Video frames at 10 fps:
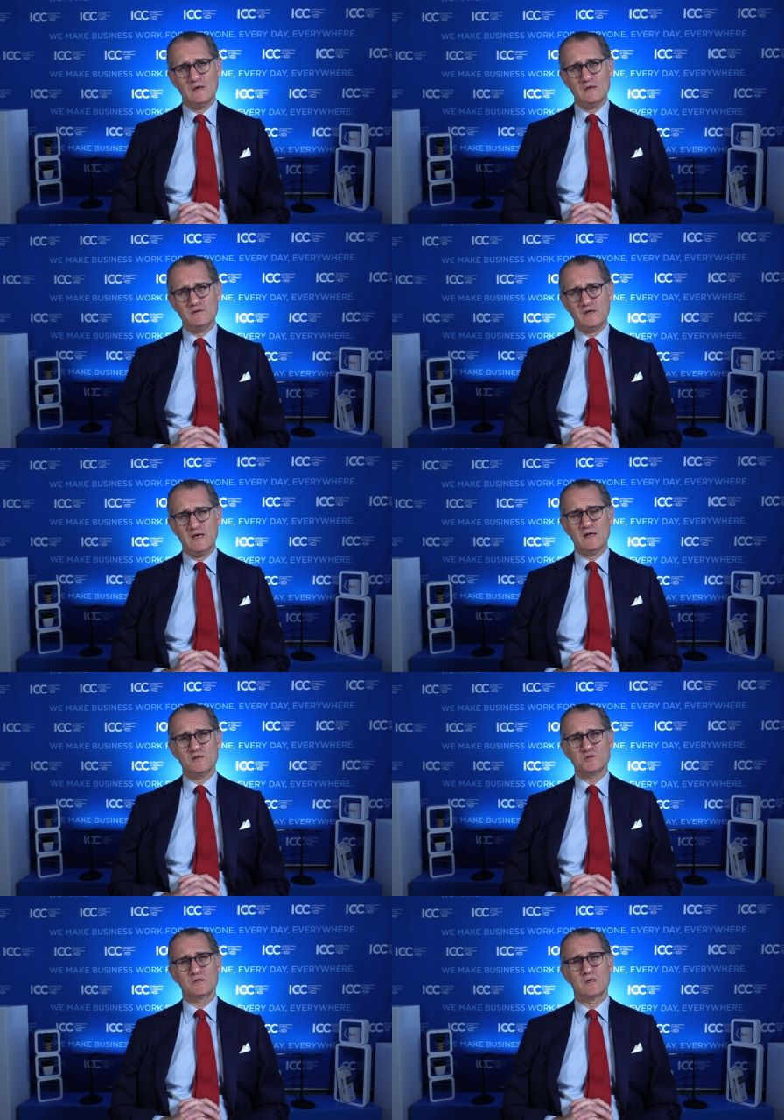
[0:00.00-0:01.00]
in the
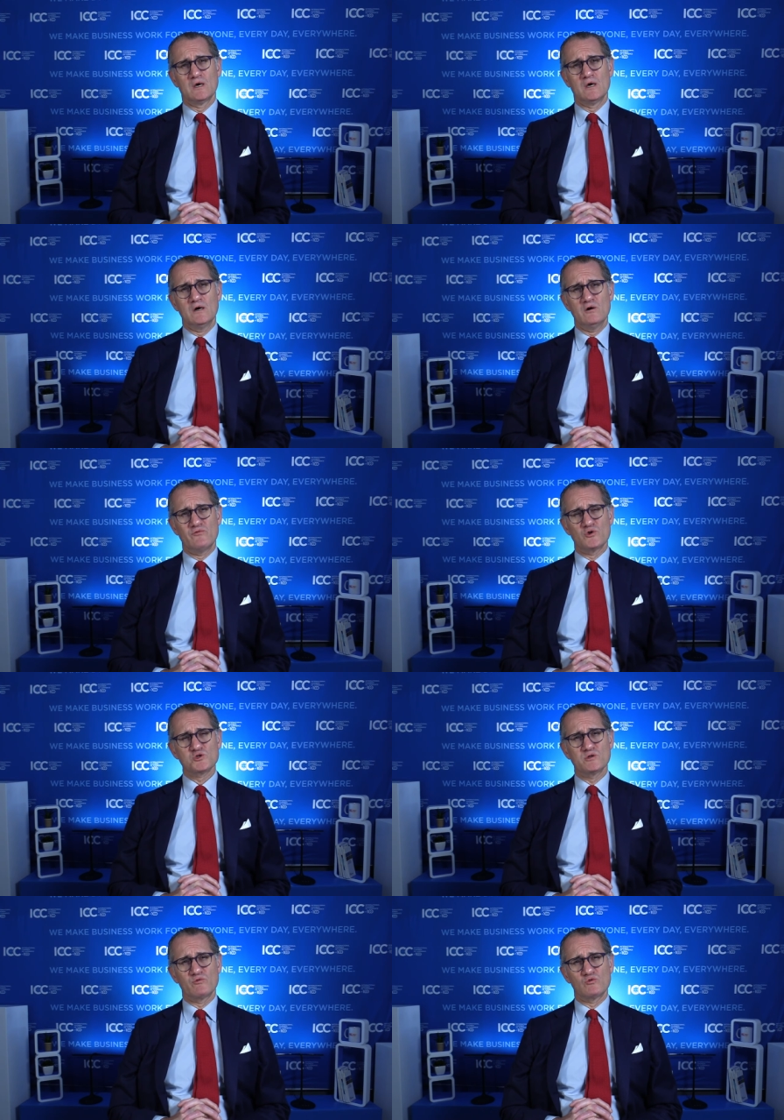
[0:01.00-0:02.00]
English uh,
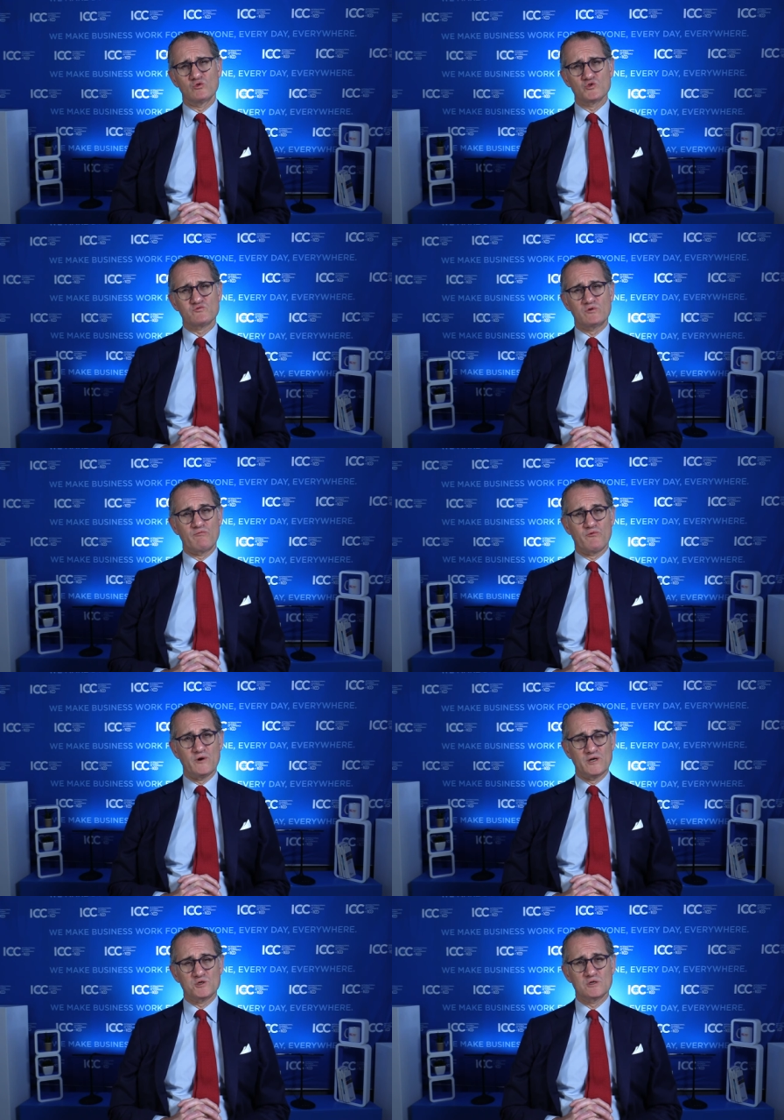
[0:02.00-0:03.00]
version of the rules from
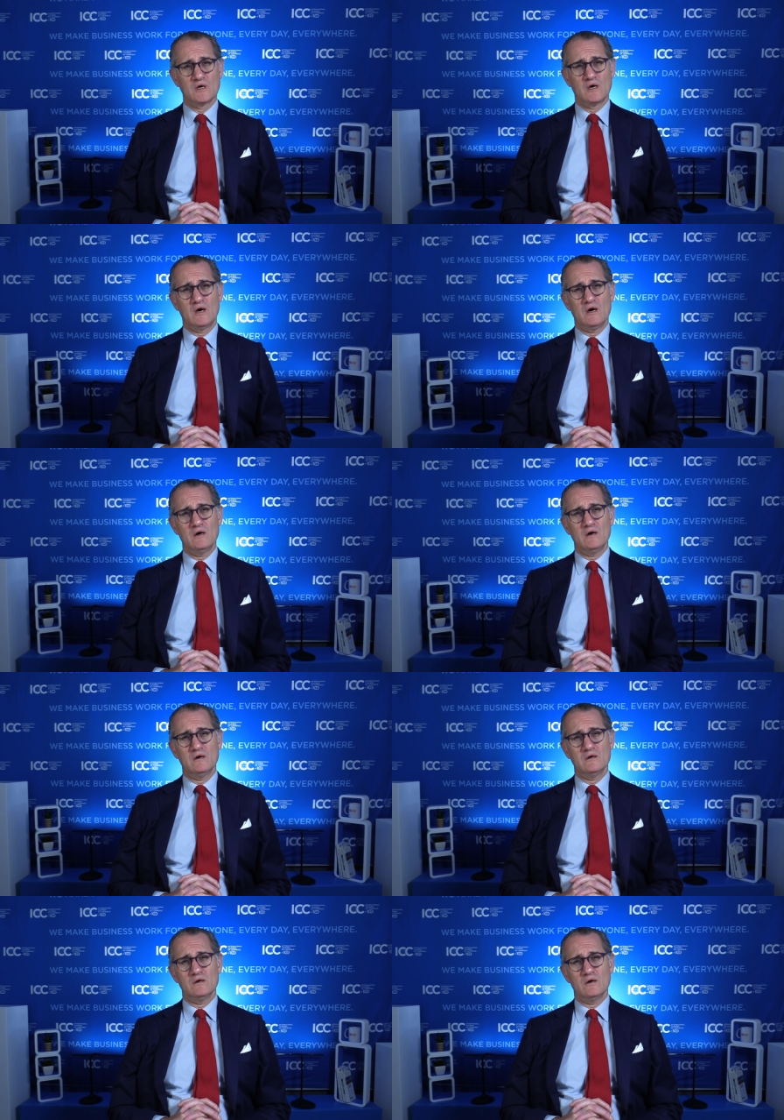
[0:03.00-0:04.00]
French uh,
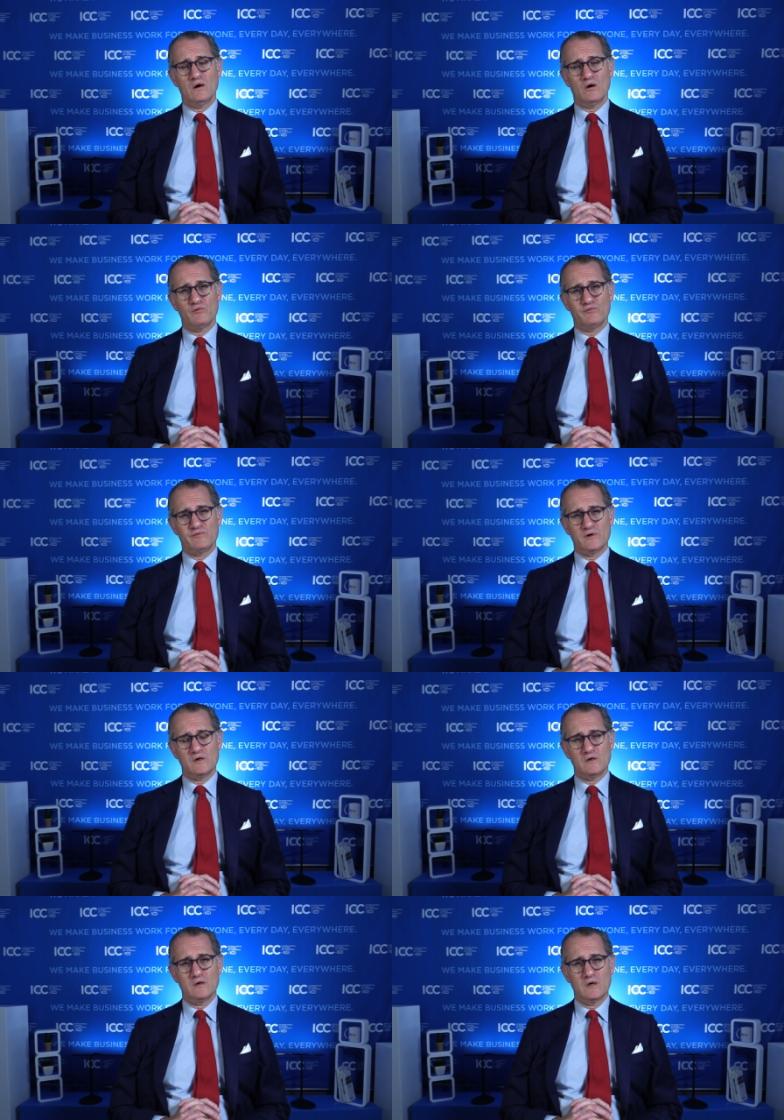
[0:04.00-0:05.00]
of
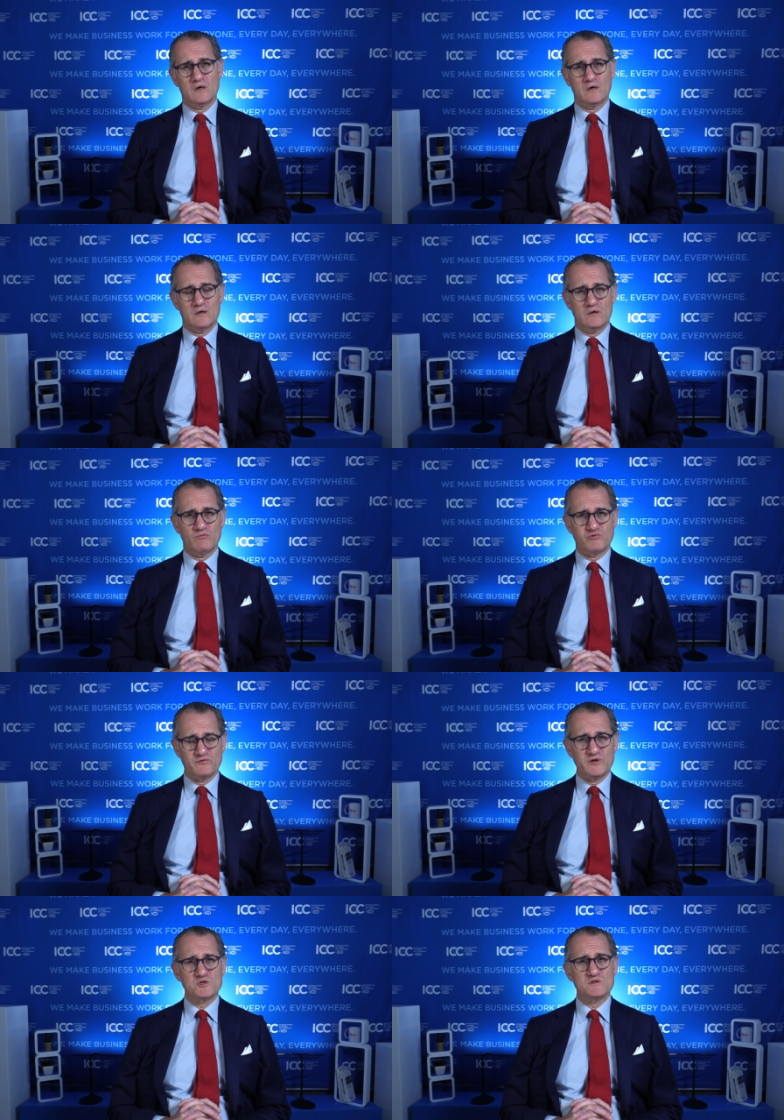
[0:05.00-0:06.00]

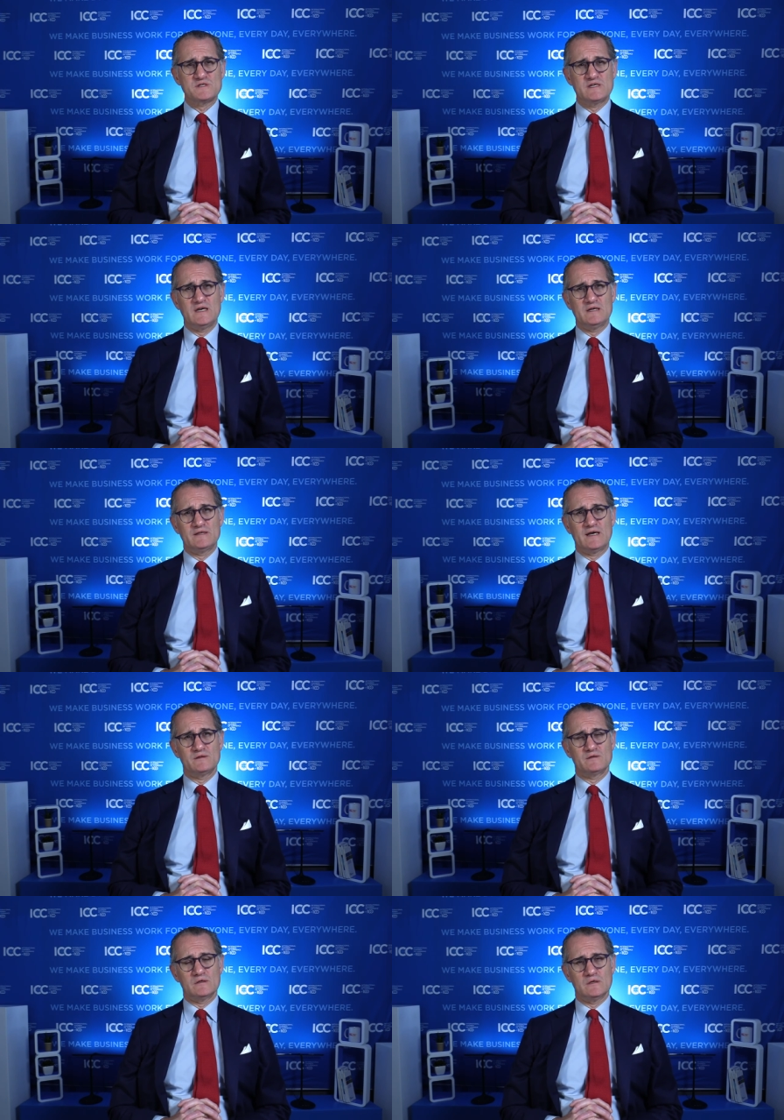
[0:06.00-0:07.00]
provision saying that
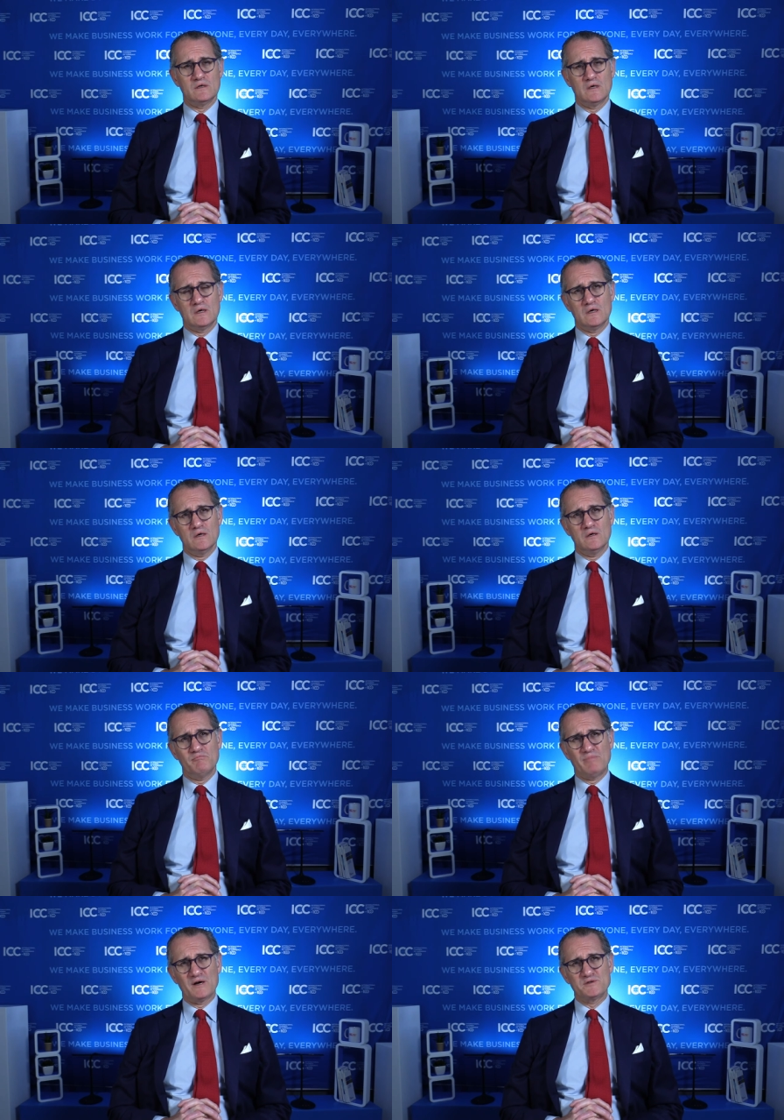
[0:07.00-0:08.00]

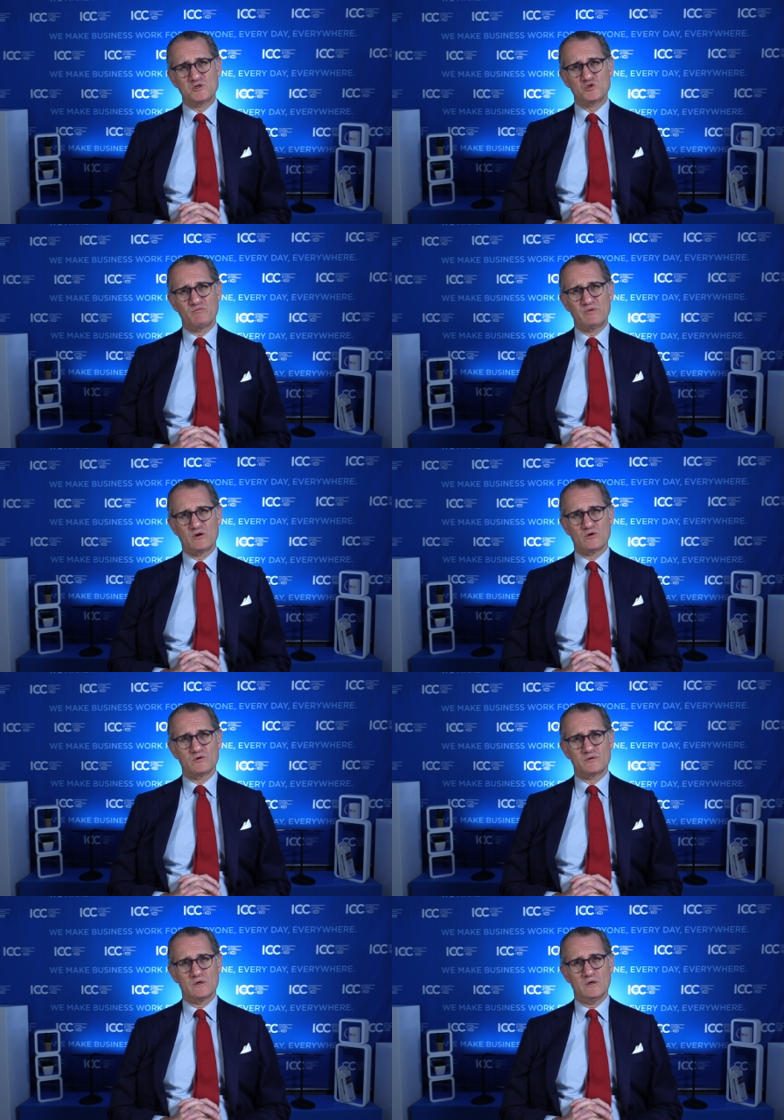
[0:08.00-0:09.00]
parties should be
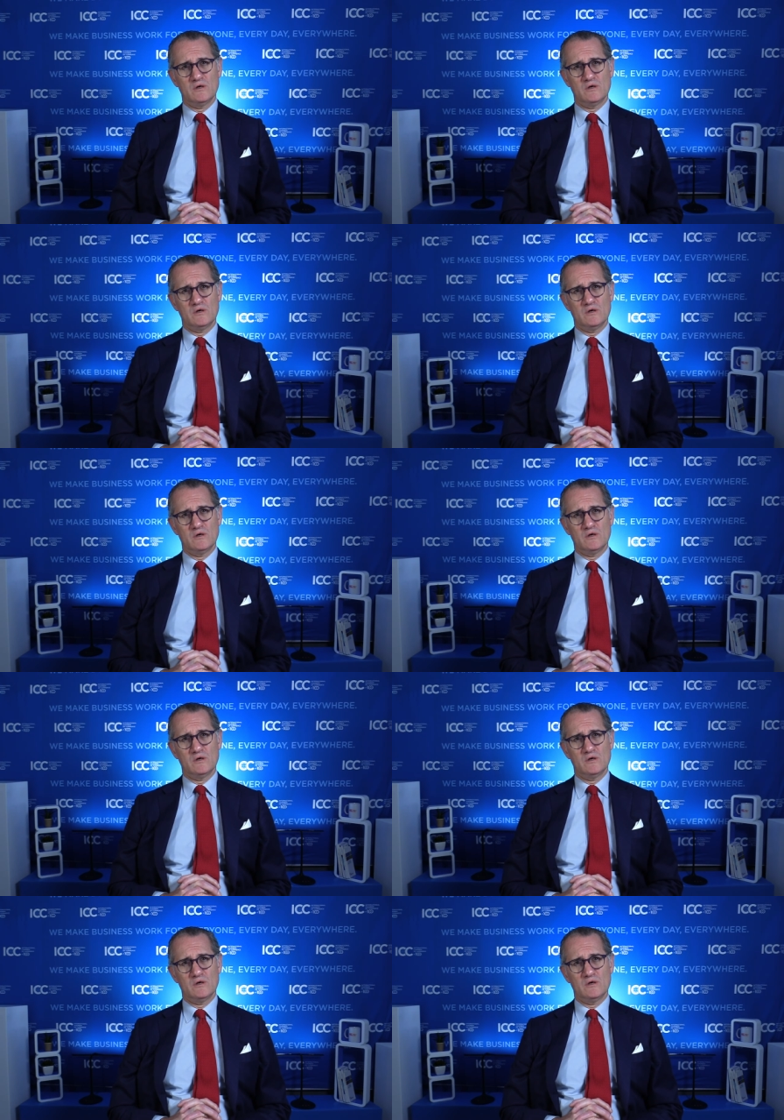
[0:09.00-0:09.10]
heard